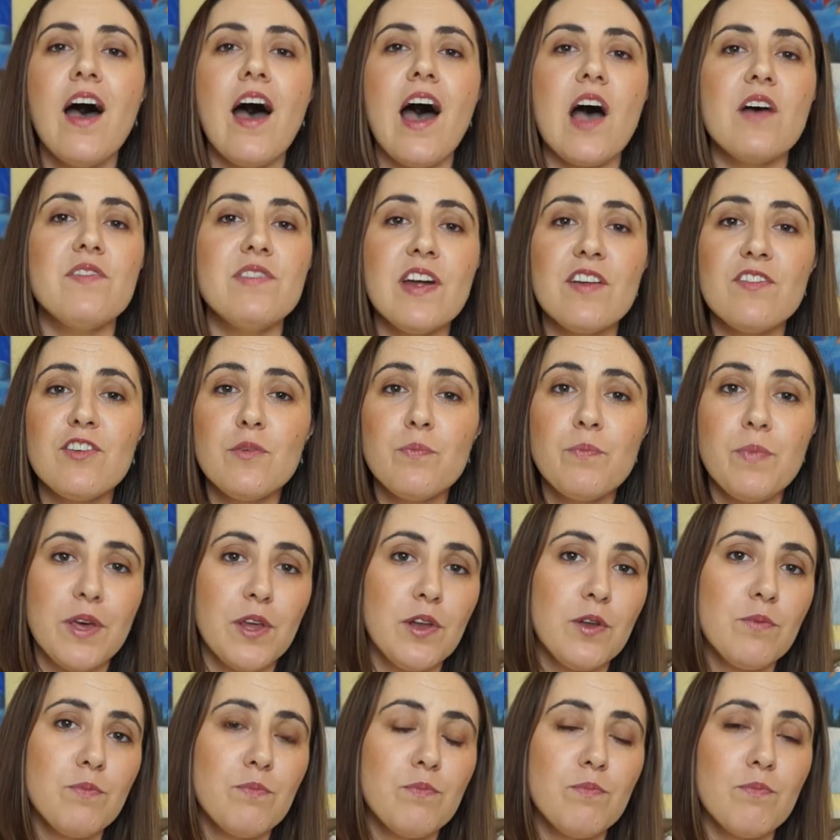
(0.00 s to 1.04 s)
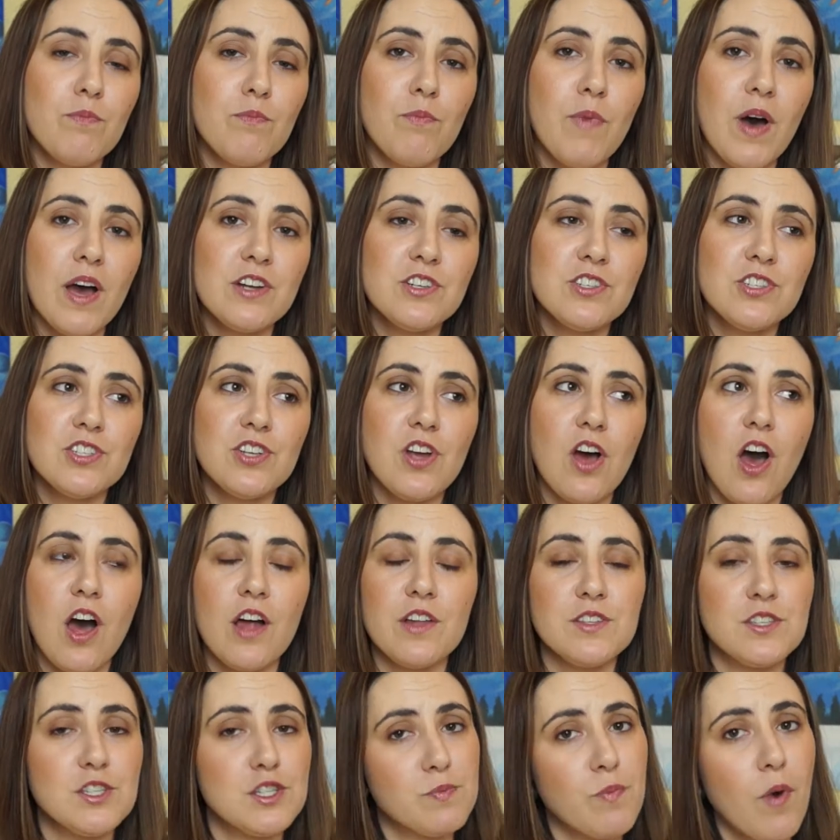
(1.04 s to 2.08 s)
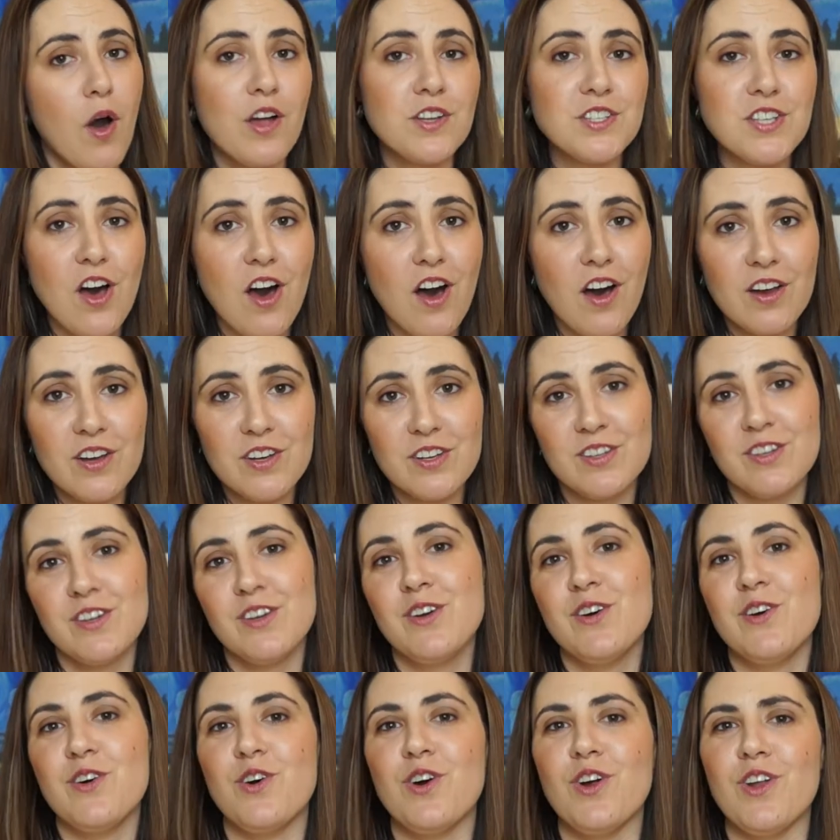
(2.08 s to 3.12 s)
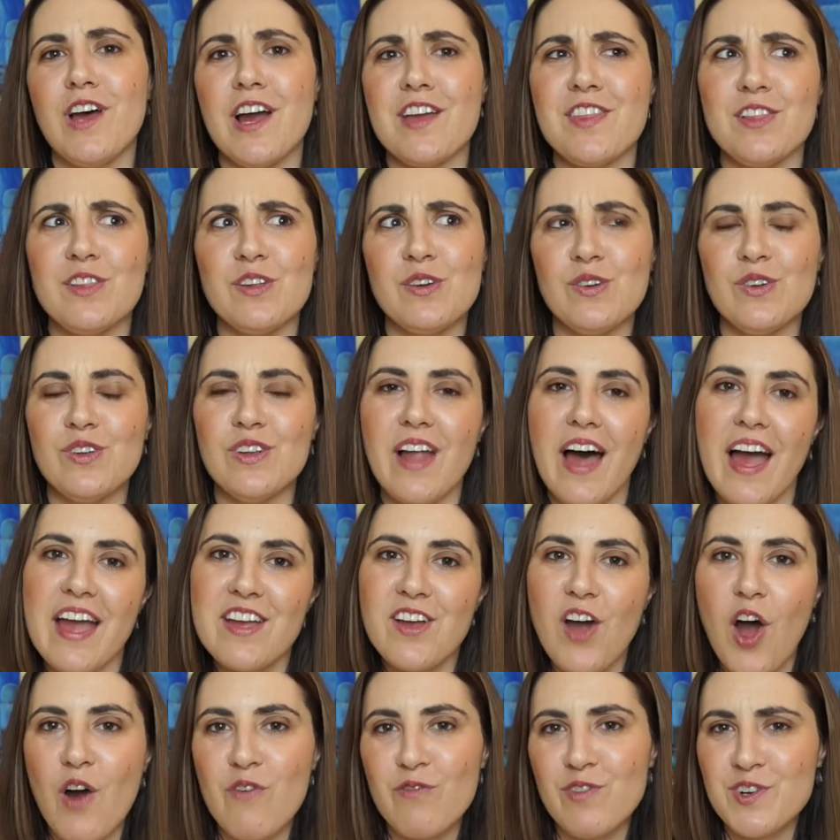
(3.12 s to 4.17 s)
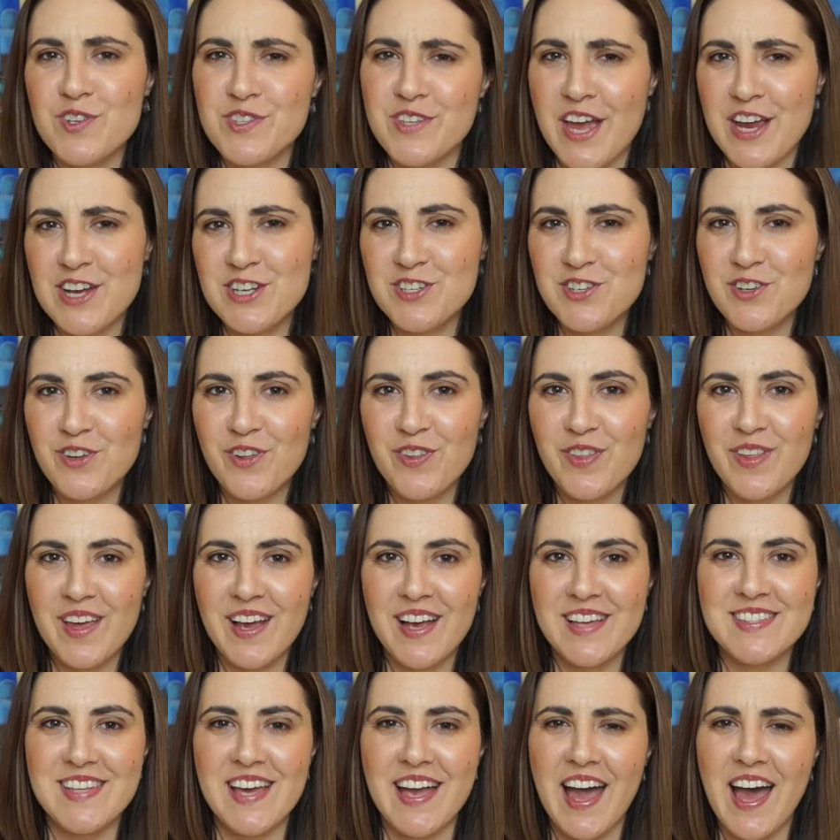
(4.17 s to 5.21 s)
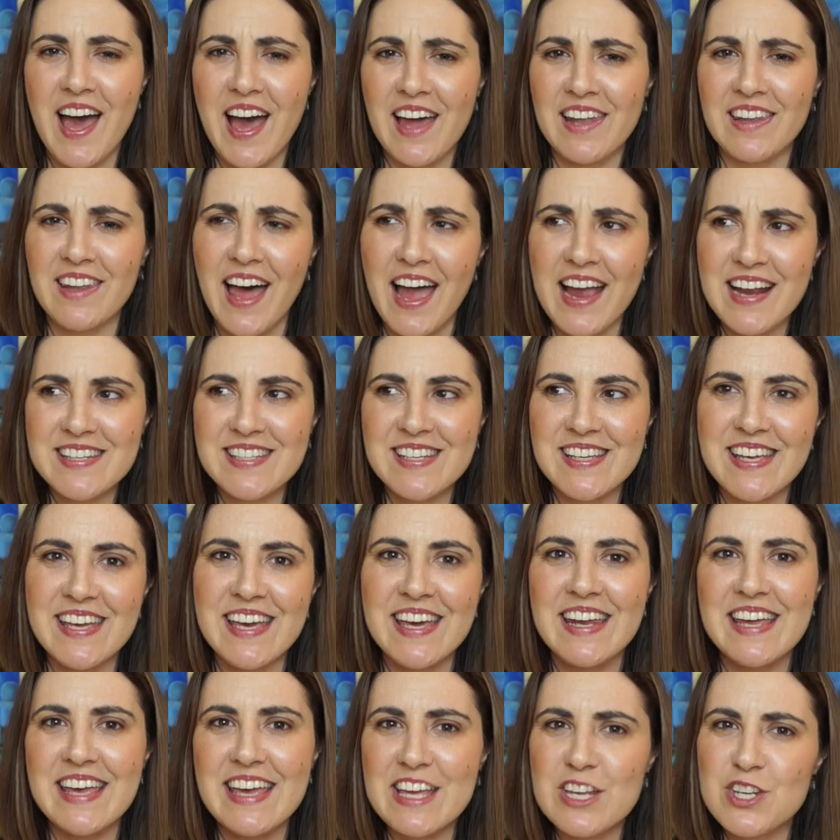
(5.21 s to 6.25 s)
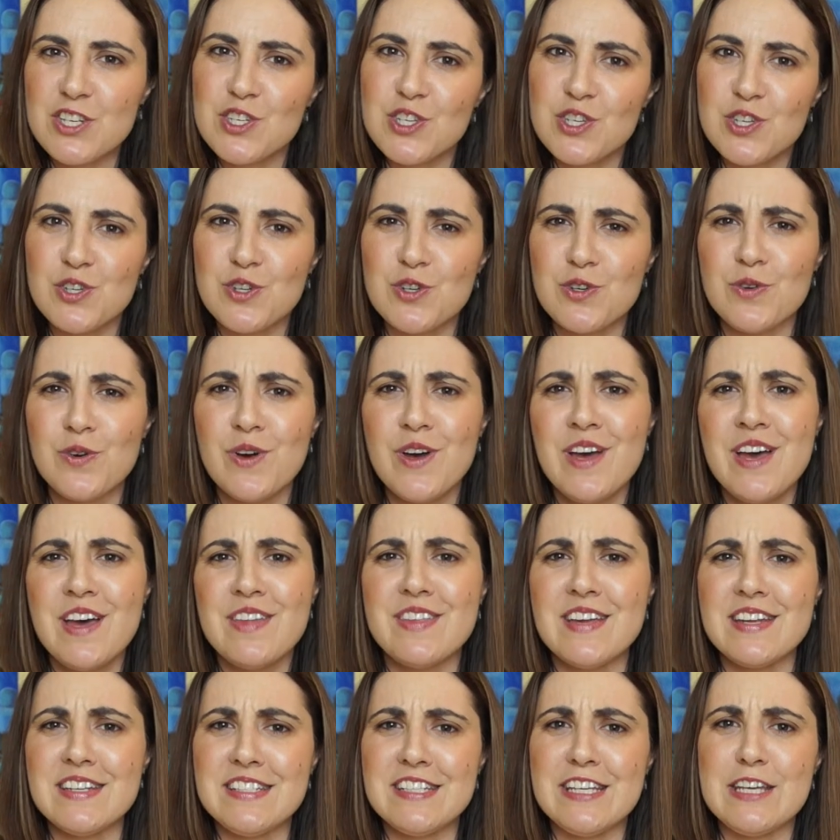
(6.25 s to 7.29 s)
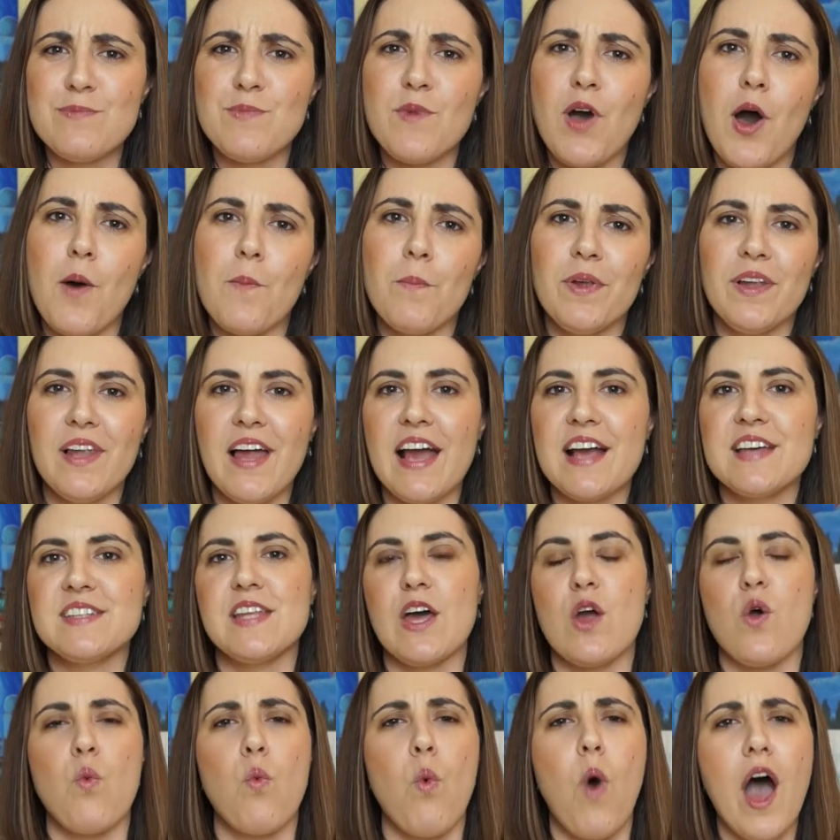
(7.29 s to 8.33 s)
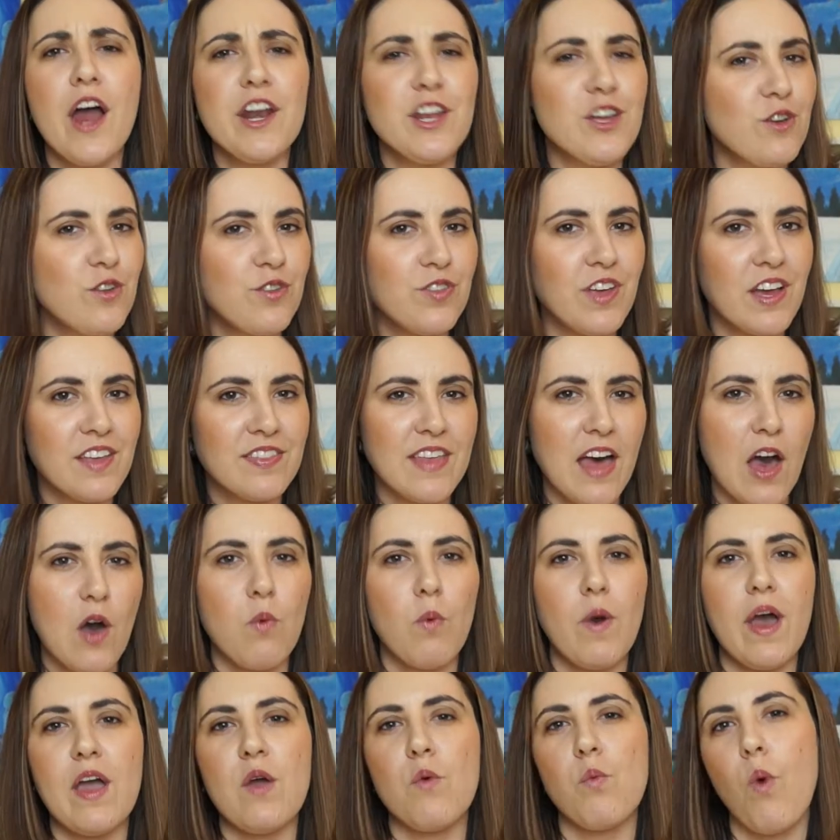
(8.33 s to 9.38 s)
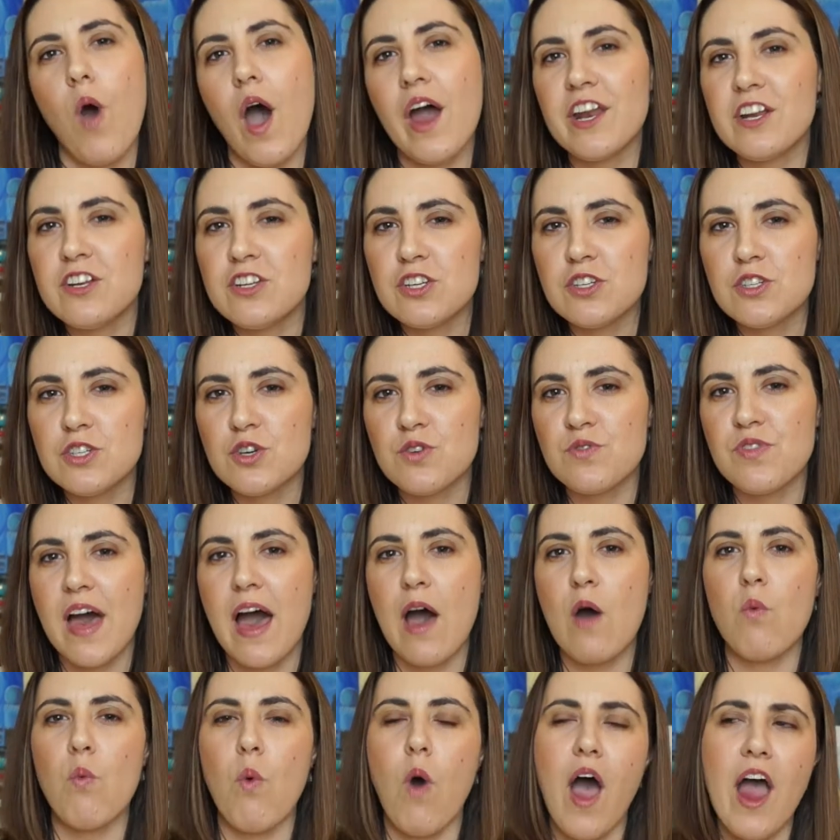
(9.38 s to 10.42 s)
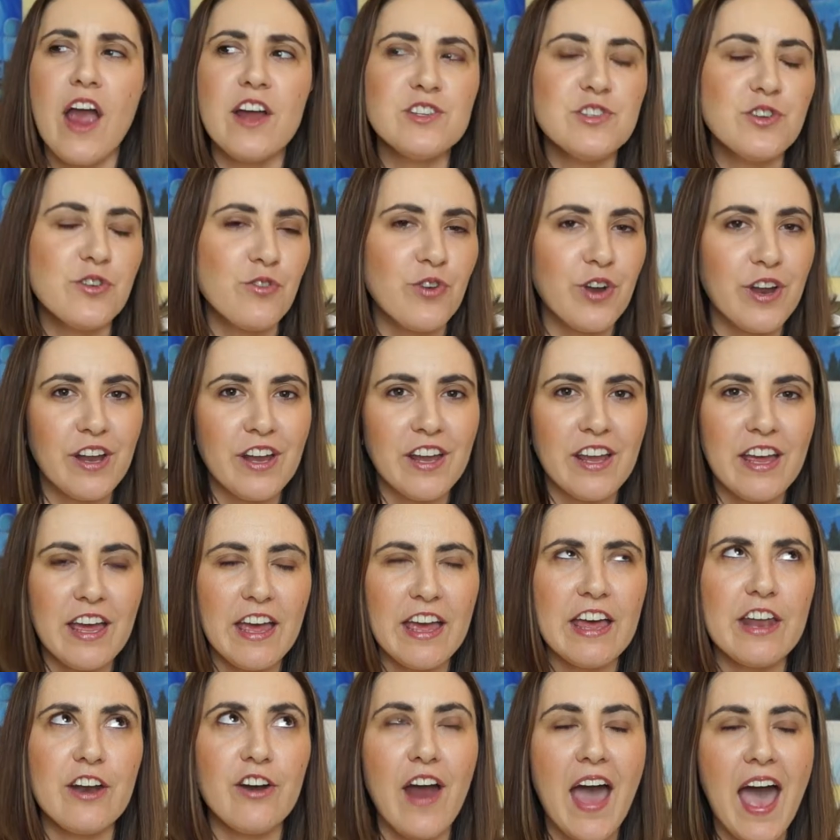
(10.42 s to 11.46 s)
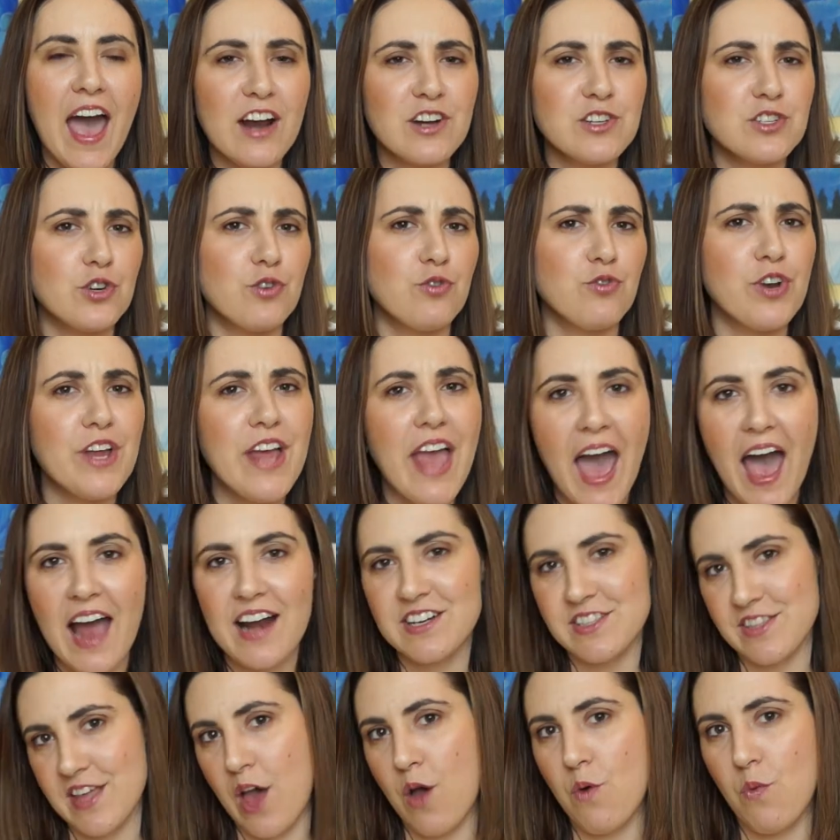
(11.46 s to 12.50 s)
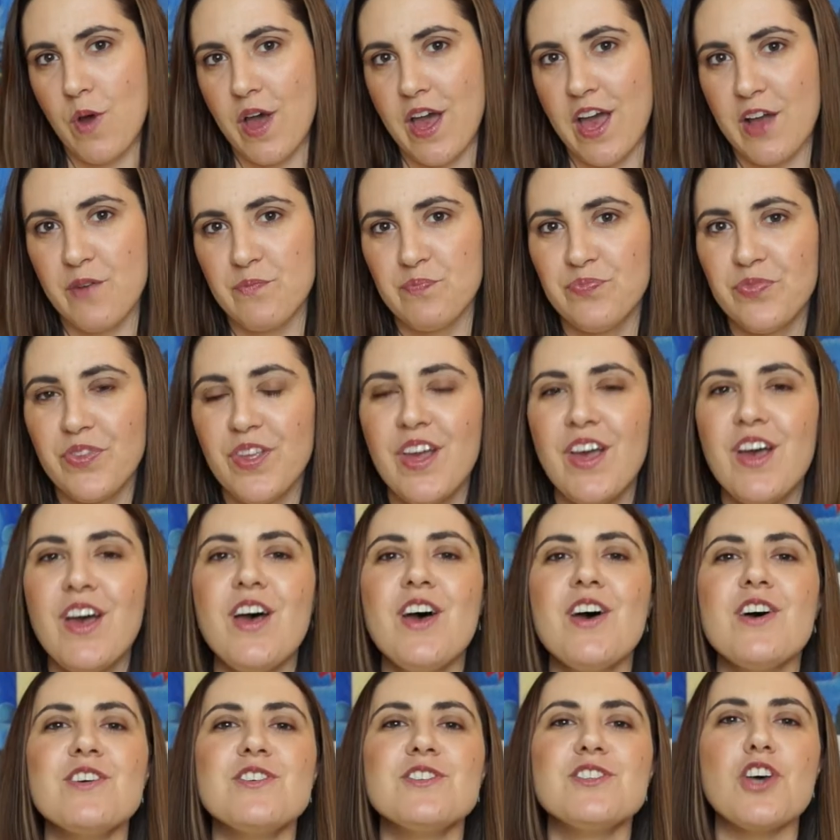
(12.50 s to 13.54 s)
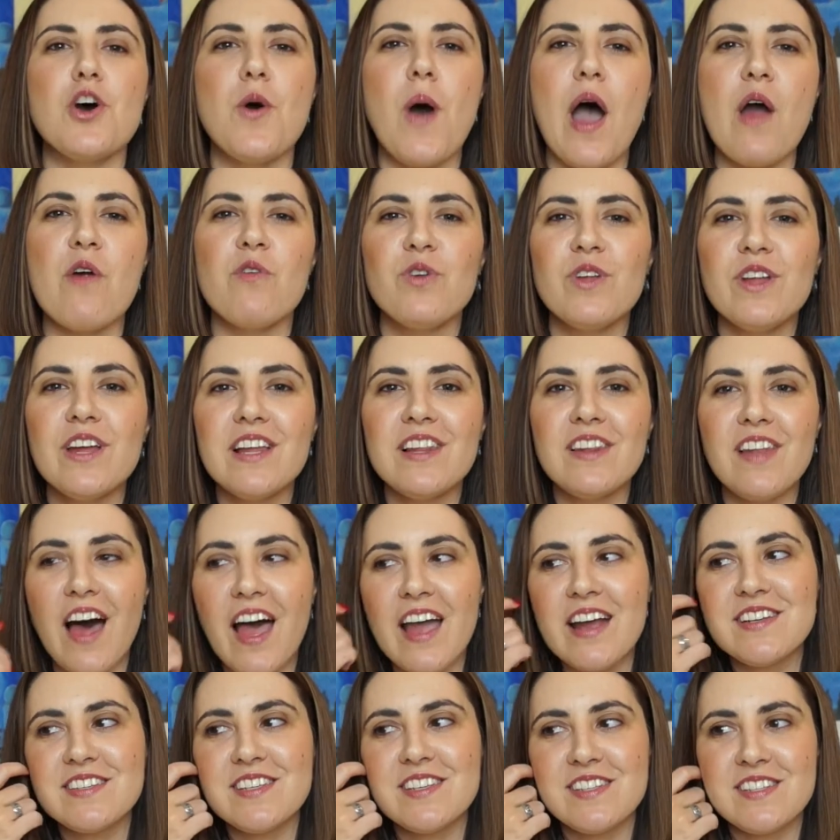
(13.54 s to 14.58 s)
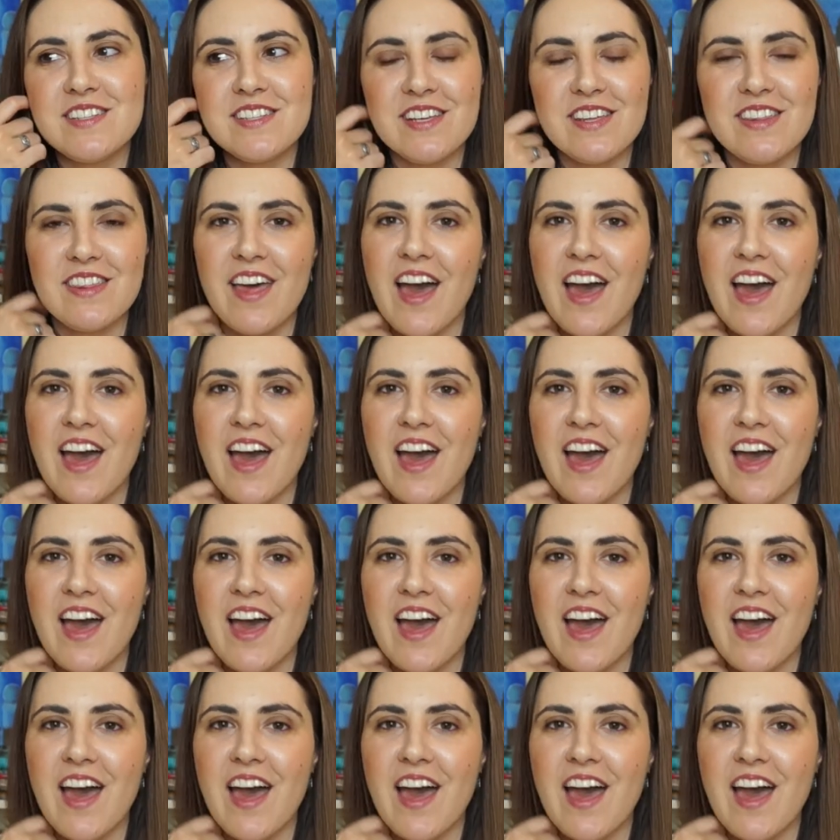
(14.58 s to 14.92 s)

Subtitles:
I've never been much on small talk or like little light conversational things. I kind of like to get into the deep, complex, like, why do you think that way? Why did you do that? Why did you interact or react that way? So I really like to see